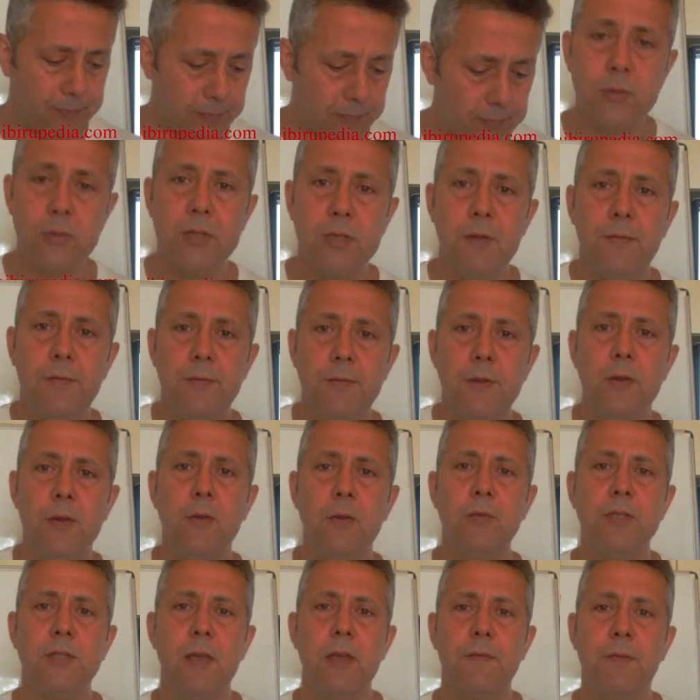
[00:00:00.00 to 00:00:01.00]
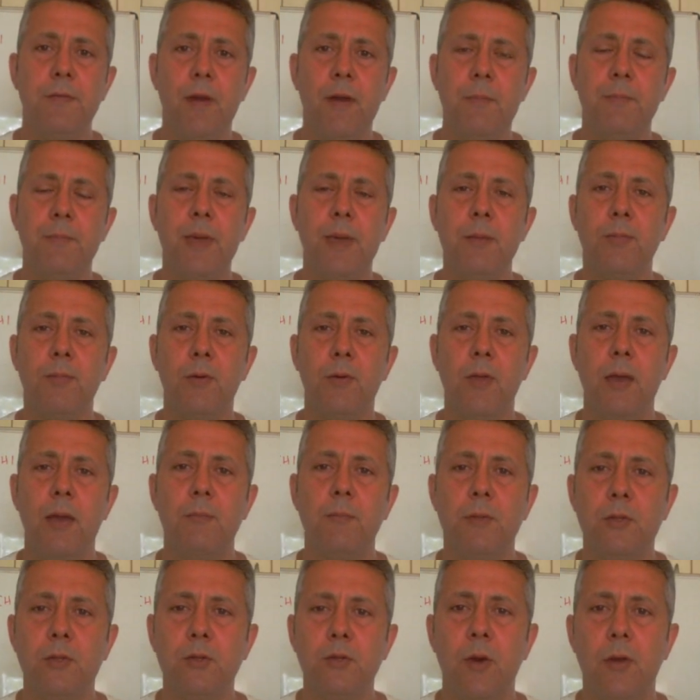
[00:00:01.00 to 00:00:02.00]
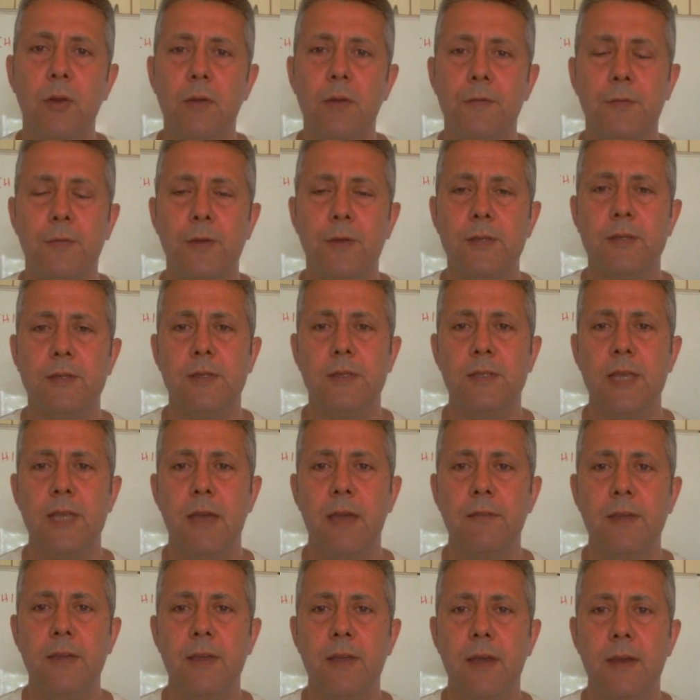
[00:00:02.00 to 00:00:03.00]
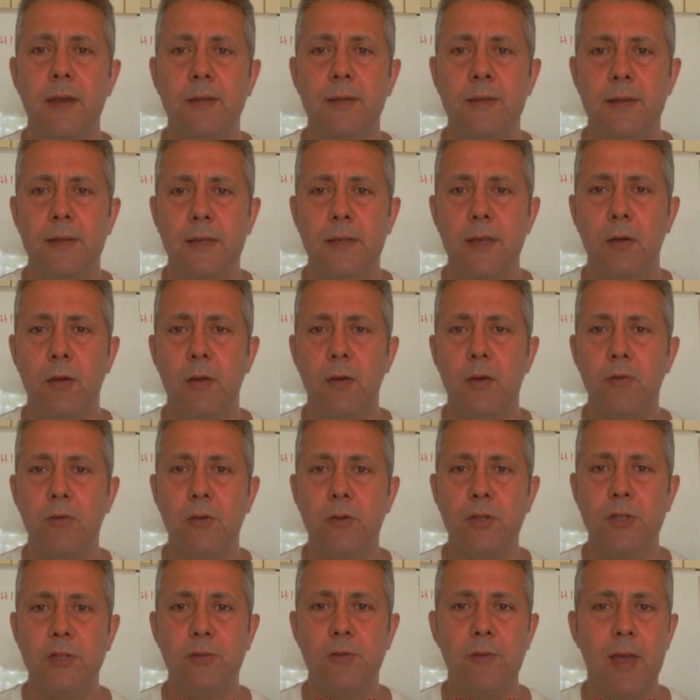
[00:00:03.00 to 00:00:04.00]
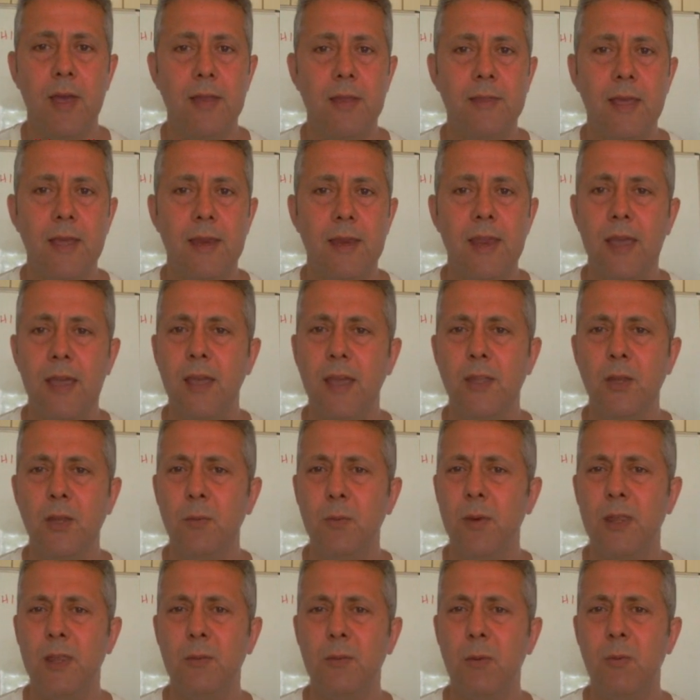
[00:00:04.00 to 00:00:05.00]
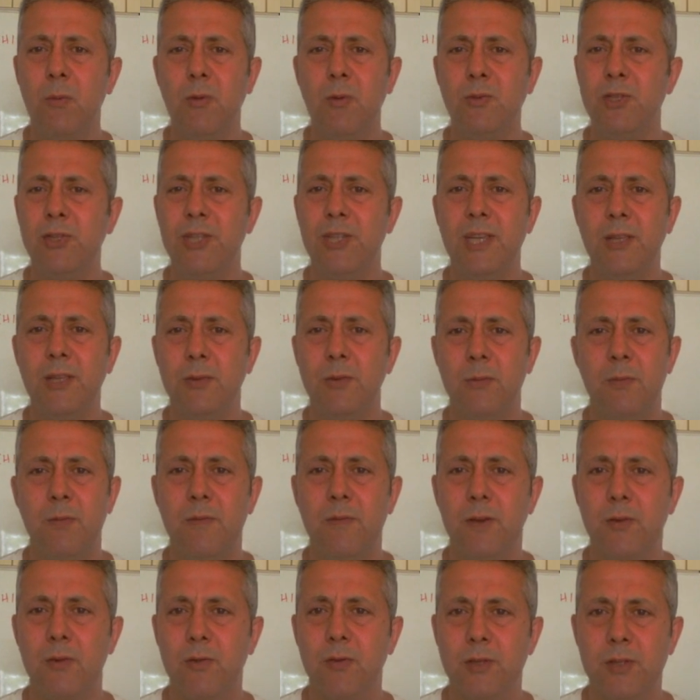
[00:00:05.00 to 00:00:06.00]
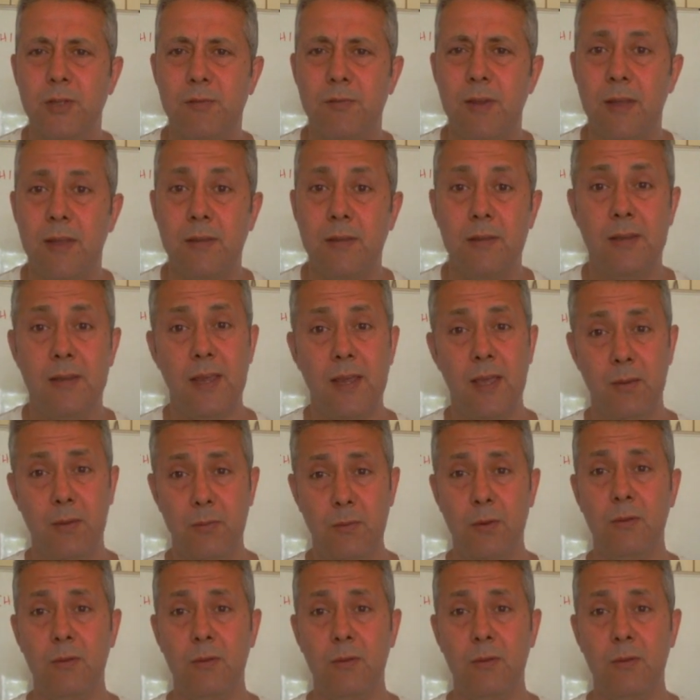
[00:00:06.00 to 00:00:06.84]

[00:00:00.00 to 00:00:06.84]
You'll also find people like Madonna, for instance, having a cross around their neck, and you wonder, well, what's she doing with a cross around her neck?